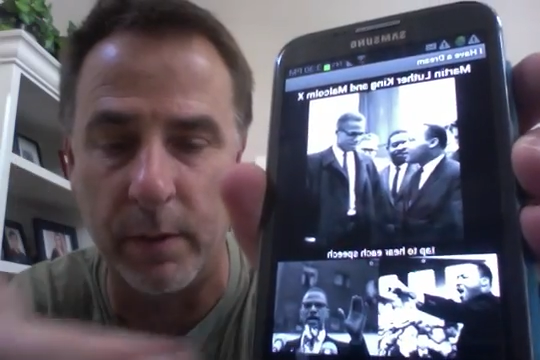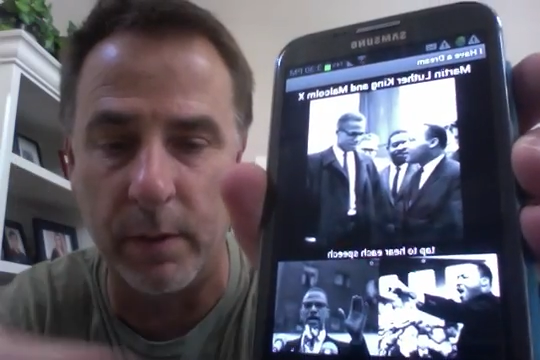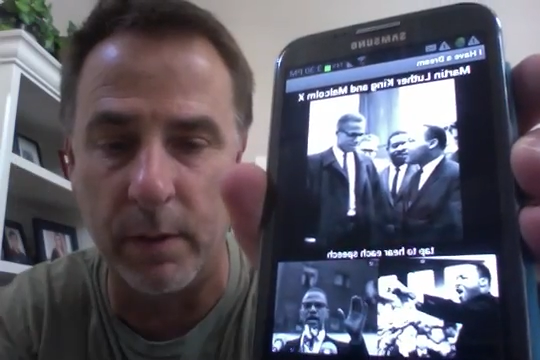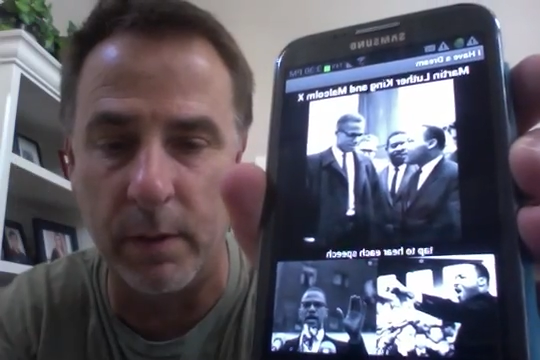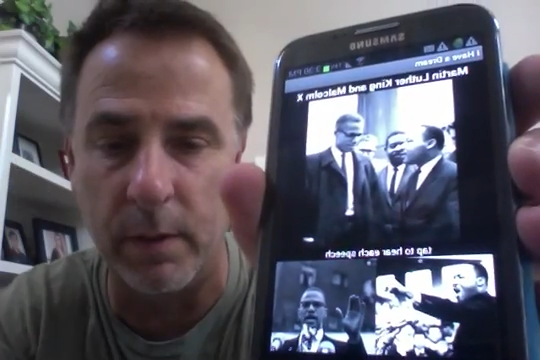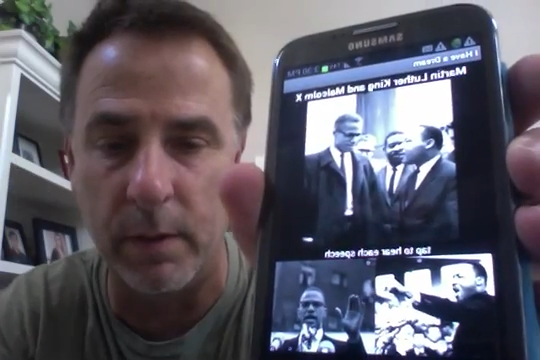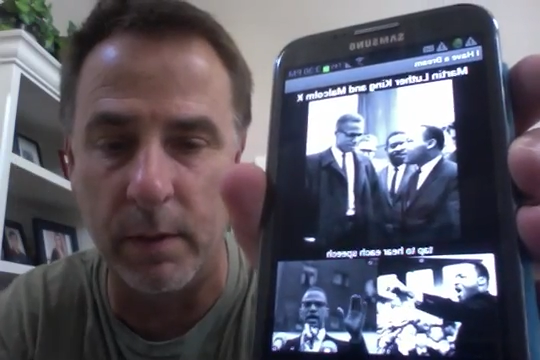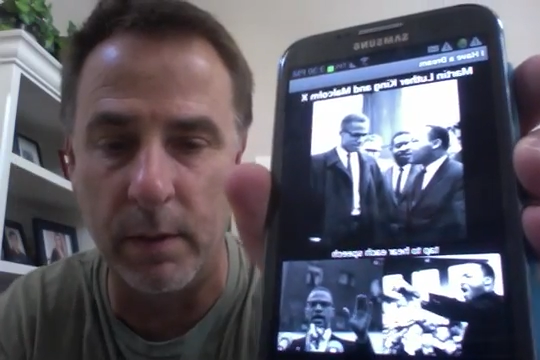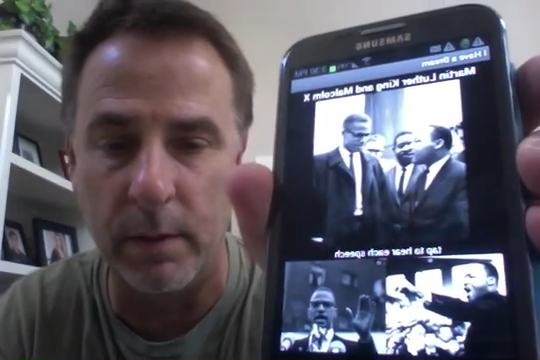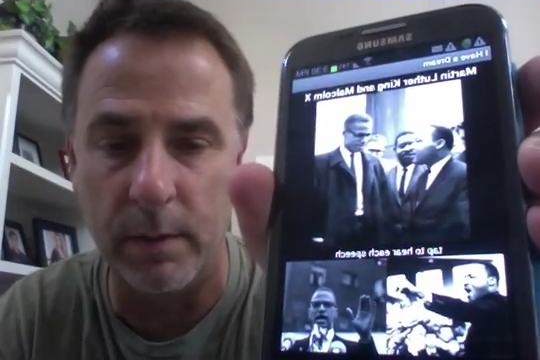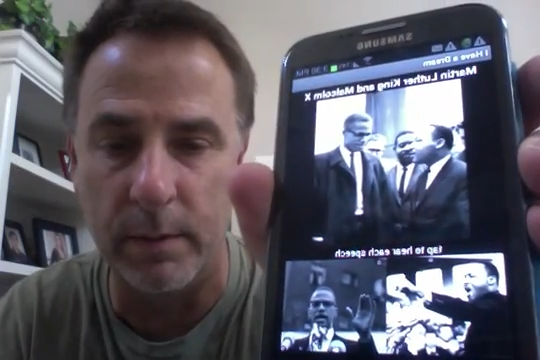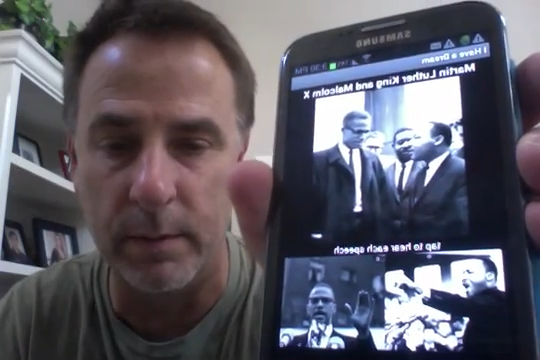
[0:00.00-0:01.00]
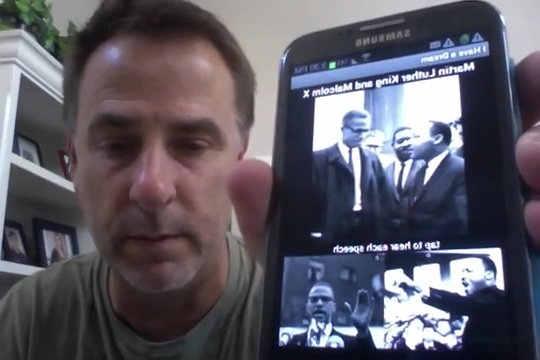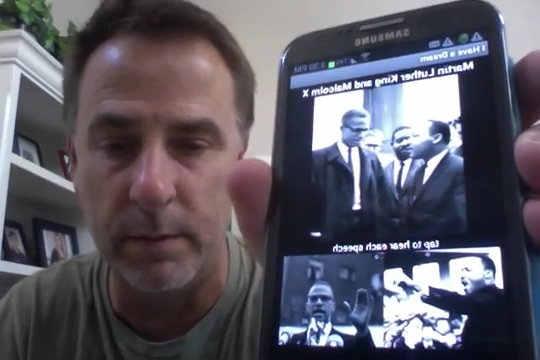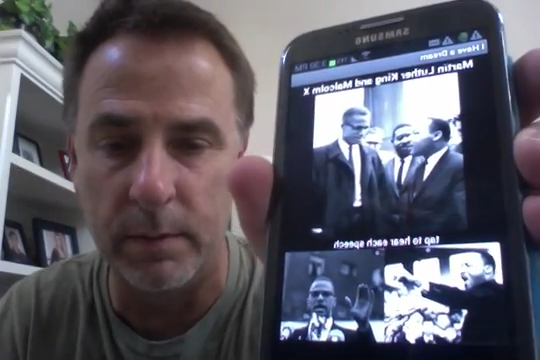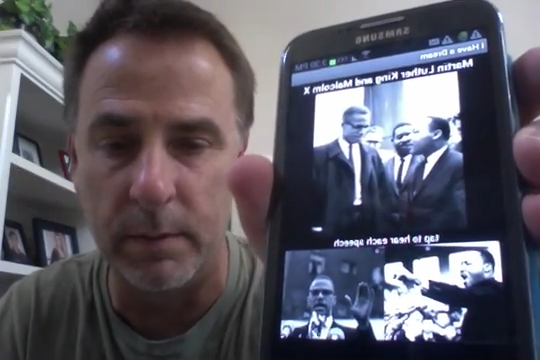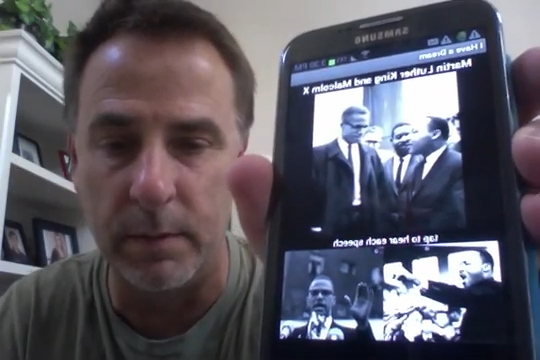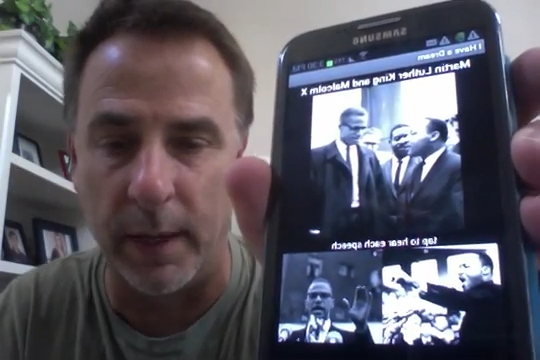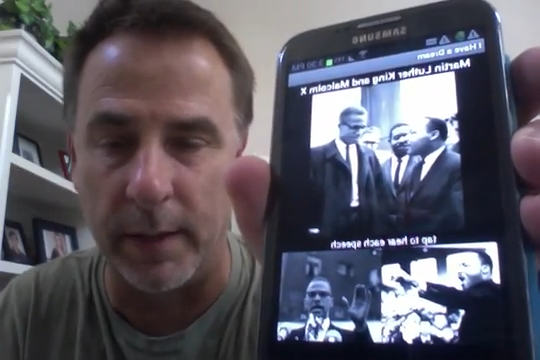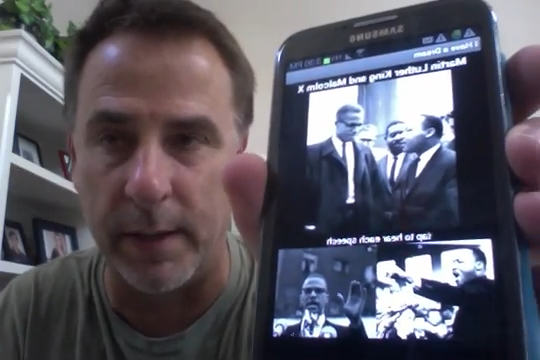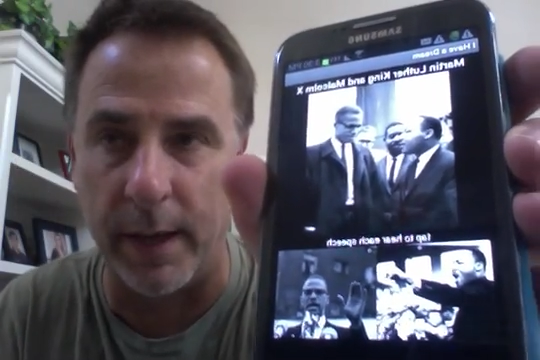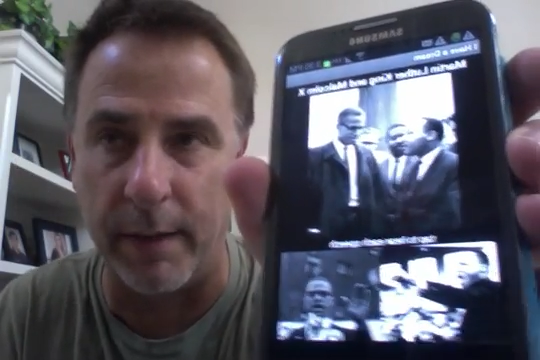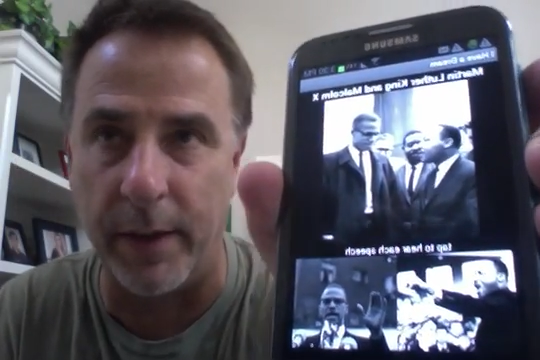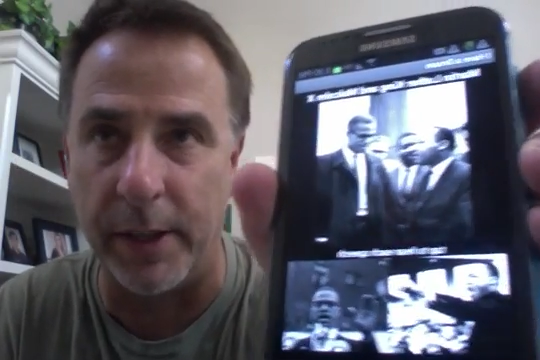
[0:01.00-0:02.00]
I am Malcolm the Tenth. That's
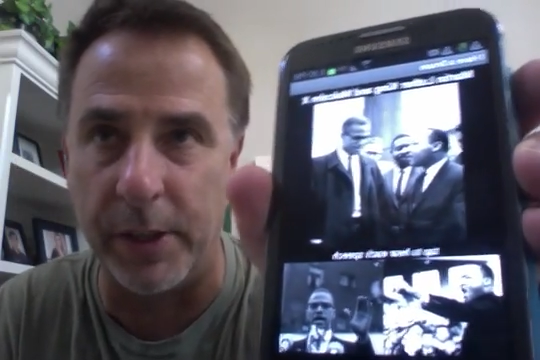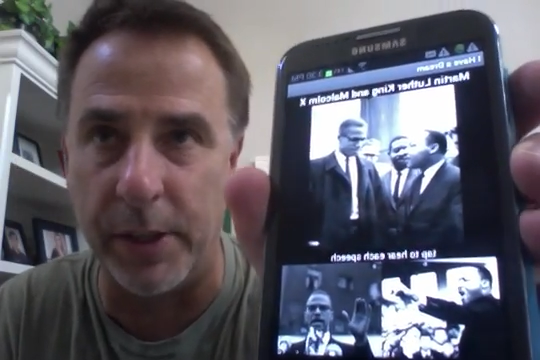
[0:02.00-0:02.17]
kind of funny.